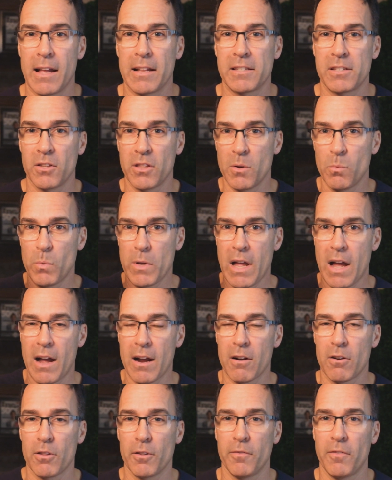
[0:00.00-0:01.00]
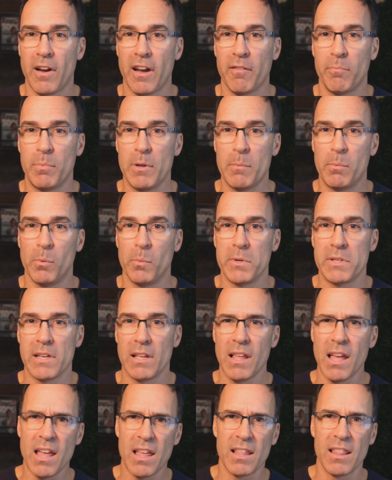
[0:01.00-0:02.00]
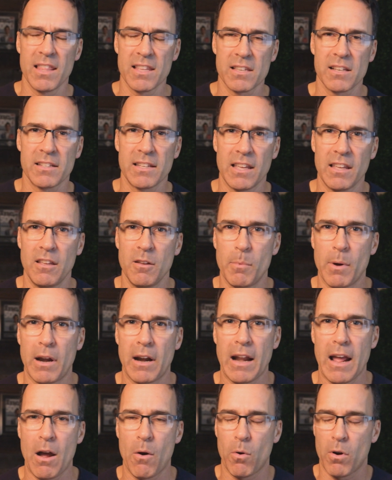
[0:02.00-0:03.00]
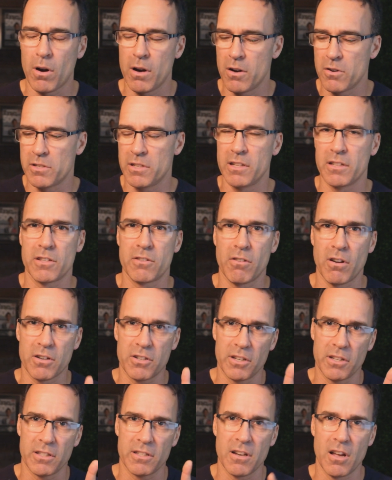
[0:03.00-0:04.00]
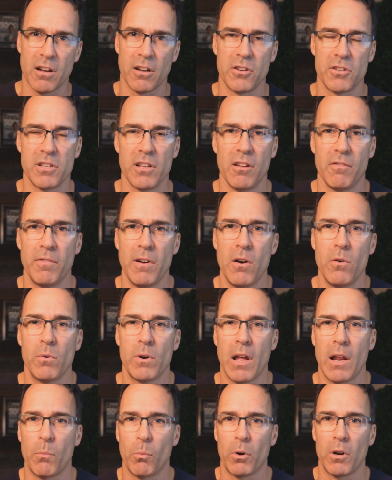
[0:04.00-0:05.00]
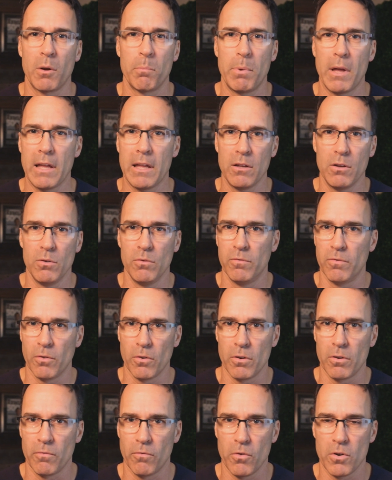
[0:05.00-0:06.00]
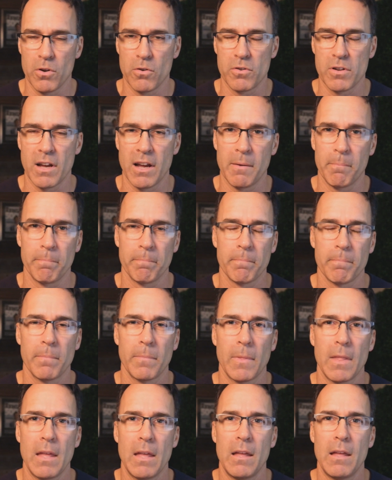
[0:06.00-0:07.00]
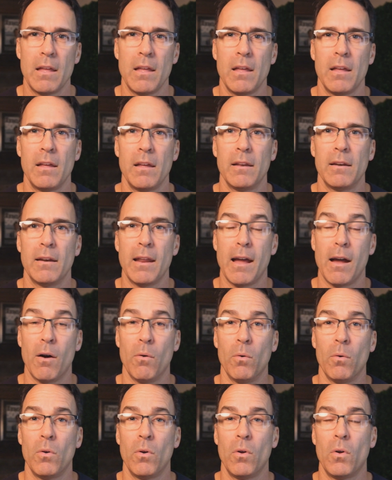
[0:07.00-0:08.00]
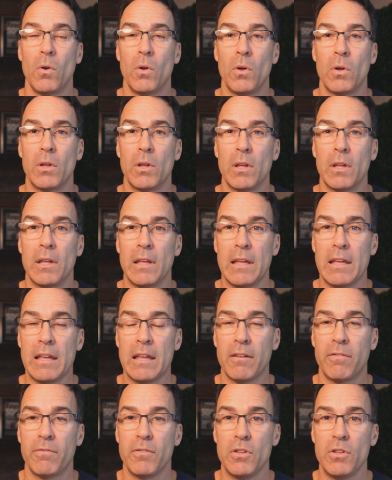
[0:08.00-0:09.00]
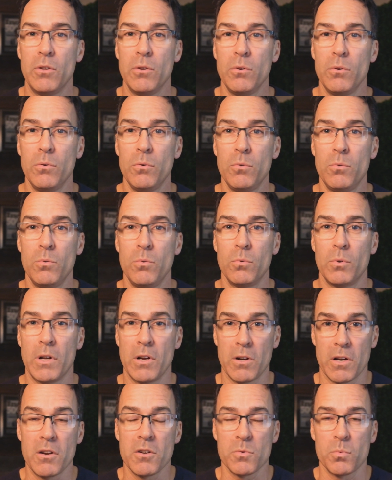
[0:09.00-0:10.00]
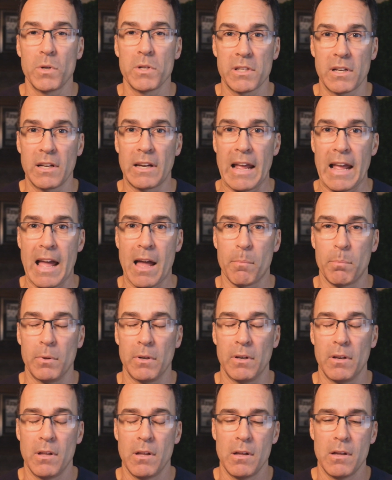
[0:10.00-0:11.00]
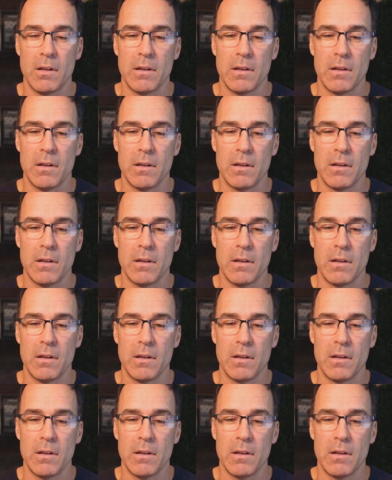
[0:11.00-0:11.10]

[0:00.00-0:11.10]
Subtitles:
And so then we hire the 5 people and we say, this will take you about an hour. Here's the instructions, knock yourself out, and we're going to pay you for your time. Now, here's what's going to happen.